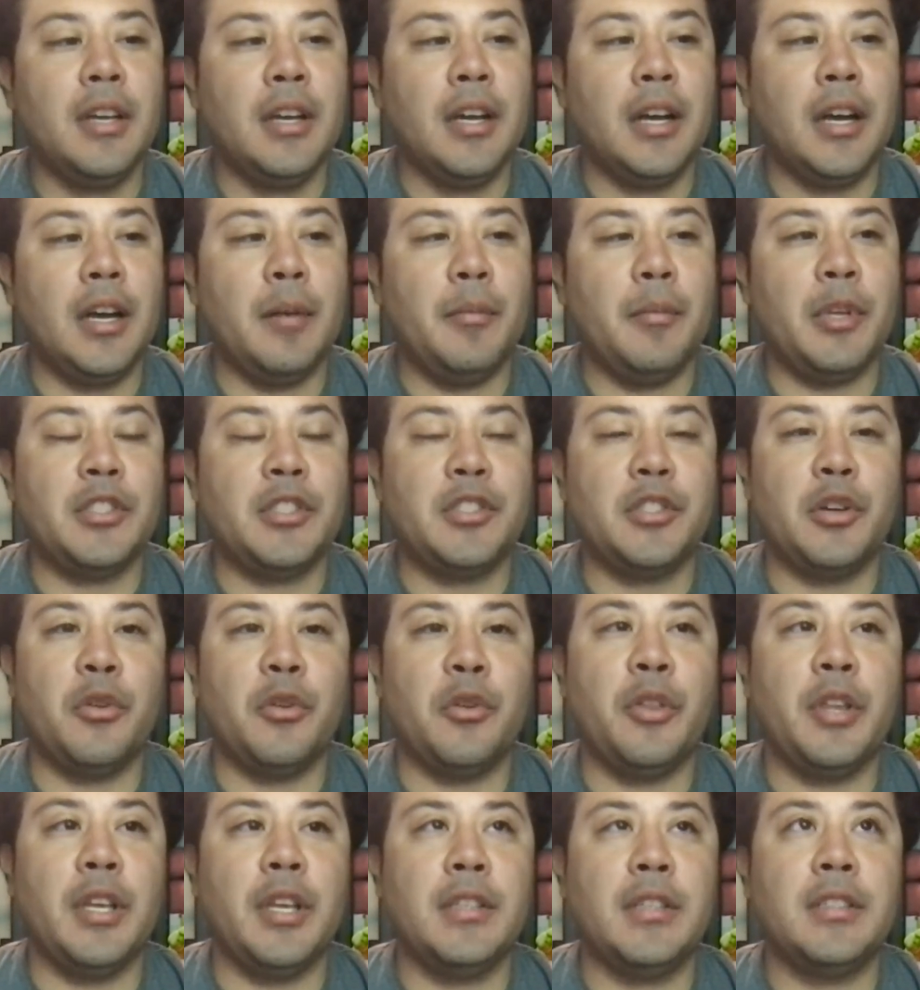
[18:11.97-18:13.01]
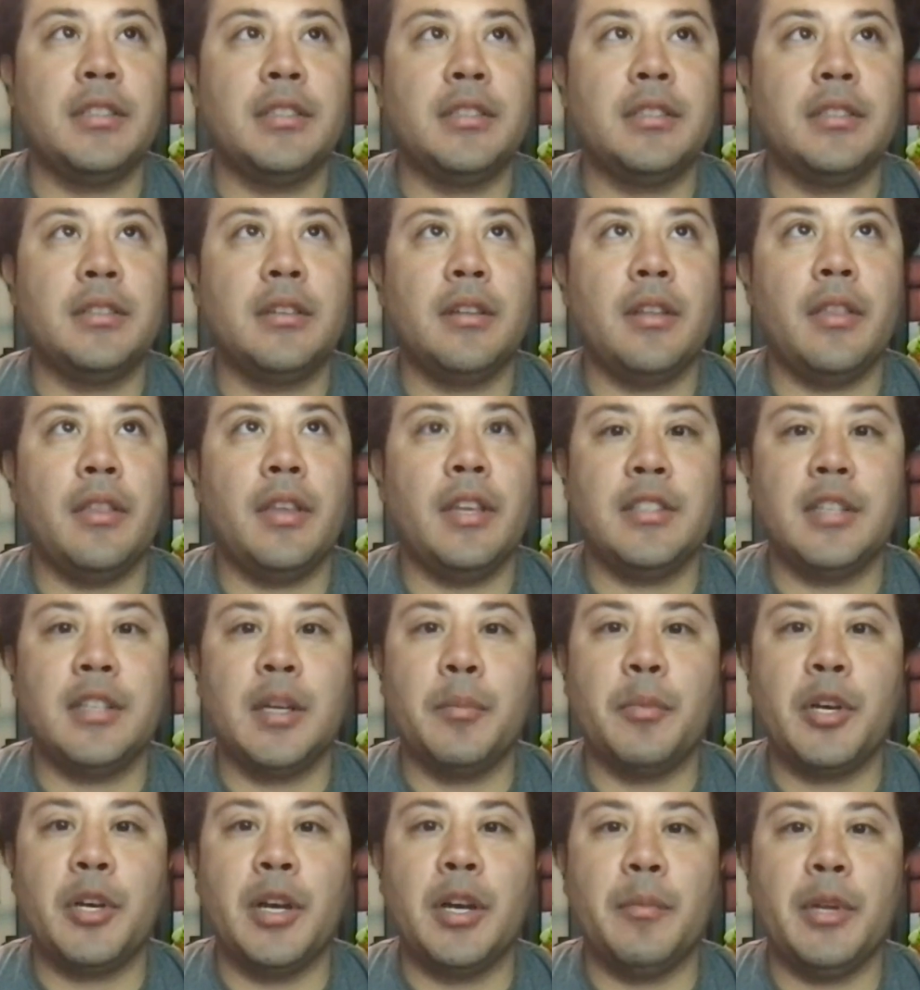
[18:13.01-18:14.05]
And so this
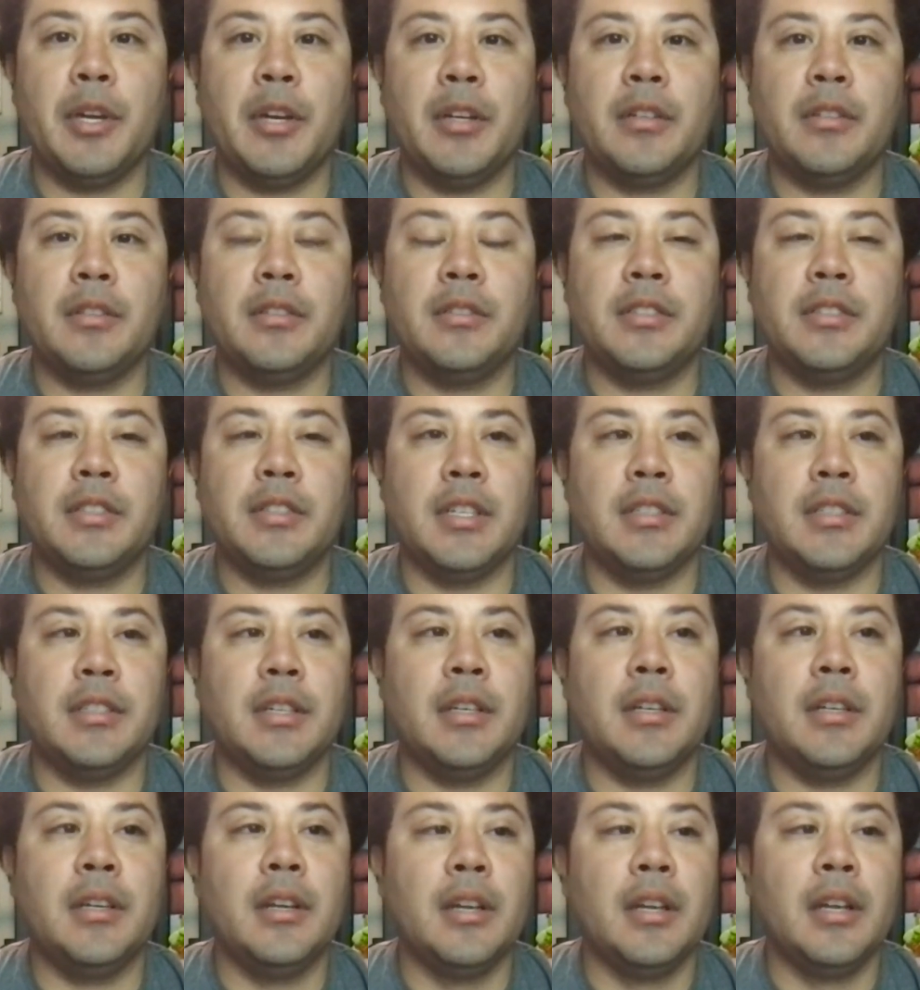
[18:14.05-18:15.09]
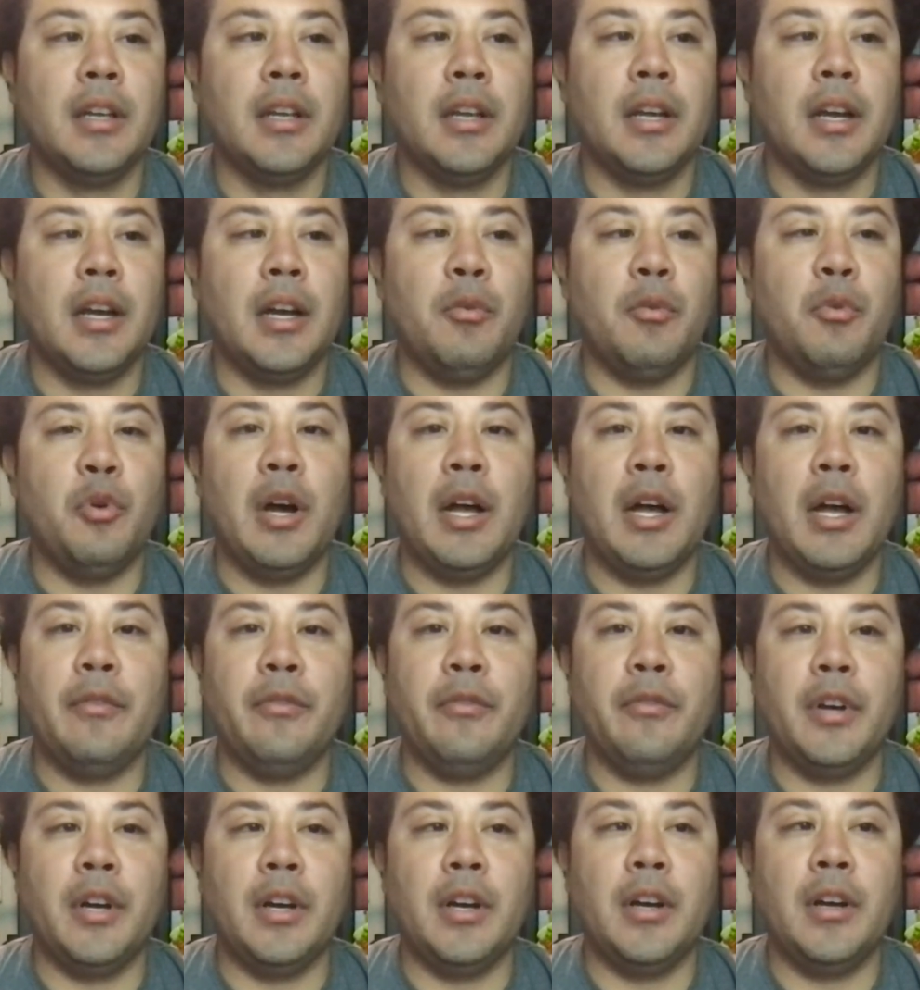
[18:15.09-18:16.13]
upcoming season, we'll
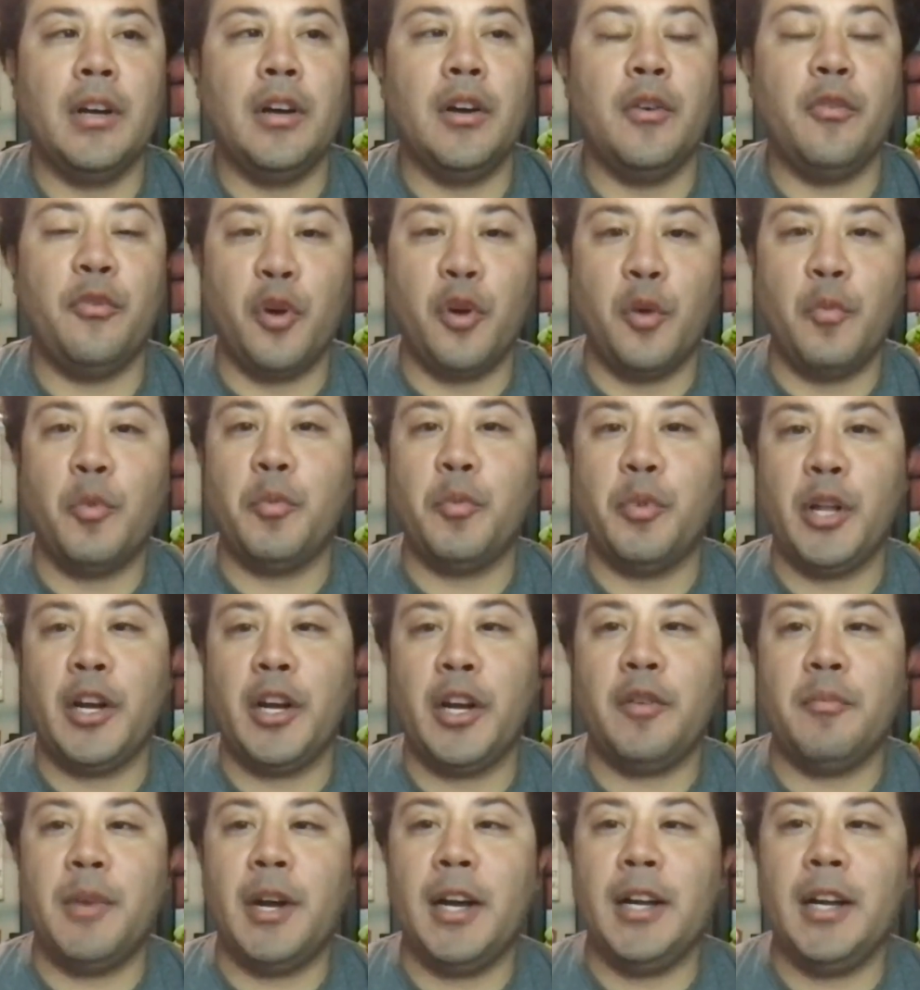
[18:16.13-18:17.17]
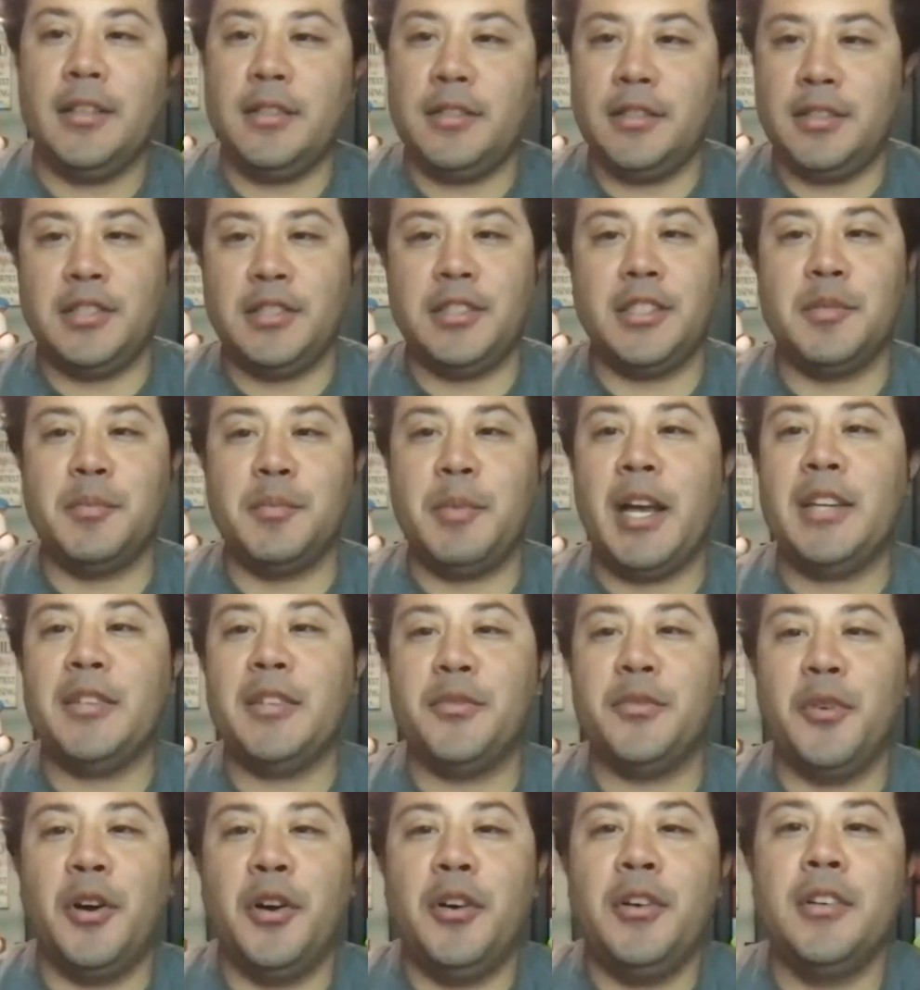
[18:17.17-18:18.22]
have a former player of mine just this
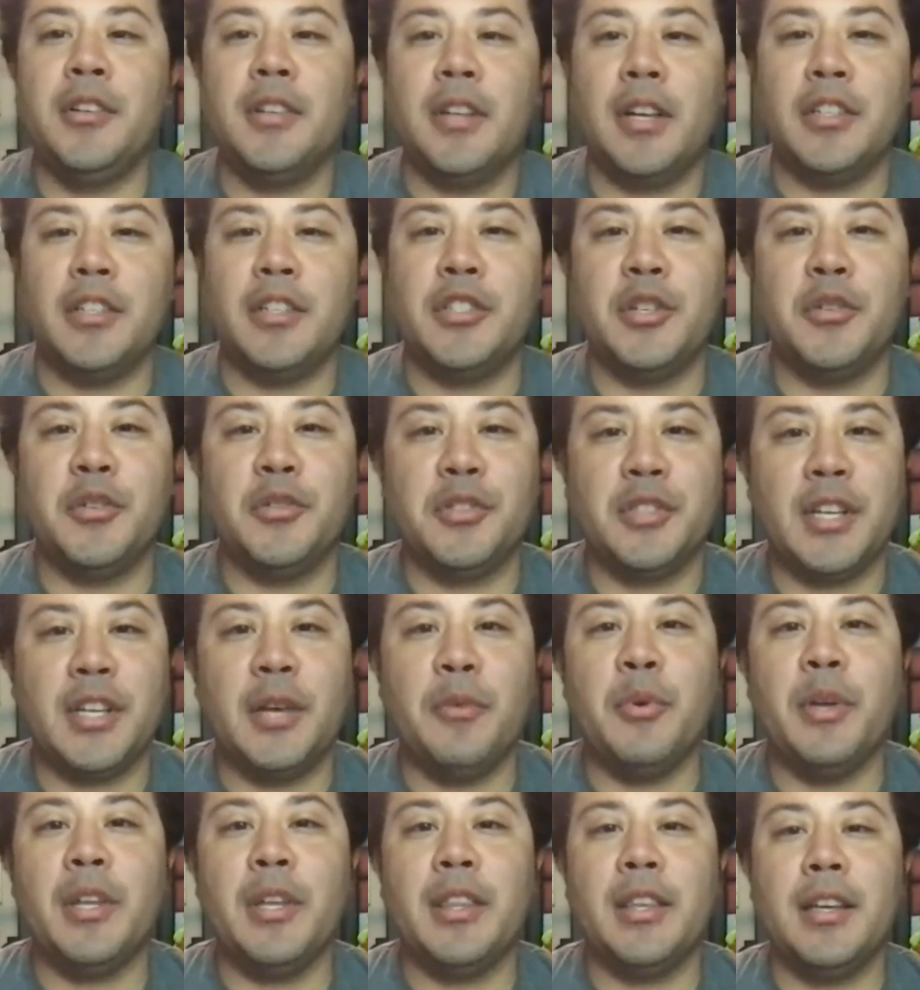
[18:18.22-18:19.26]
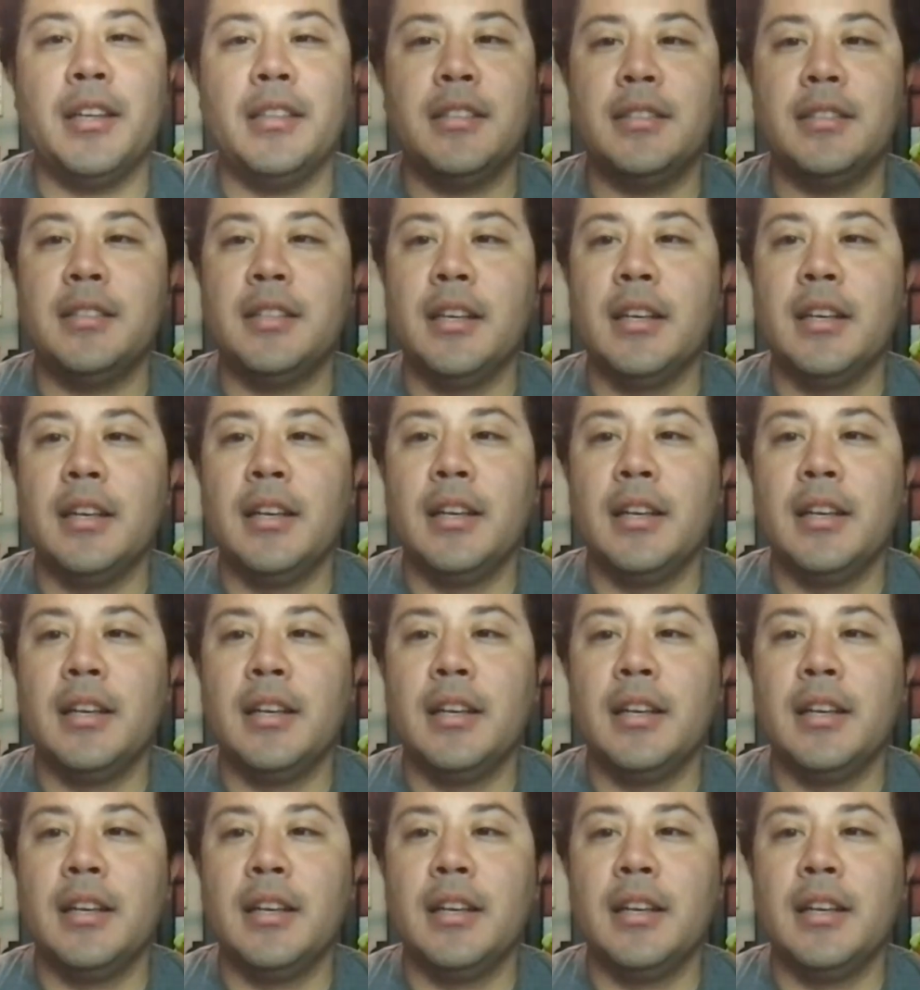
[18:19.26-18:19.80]
past fall, and she'll stay with us.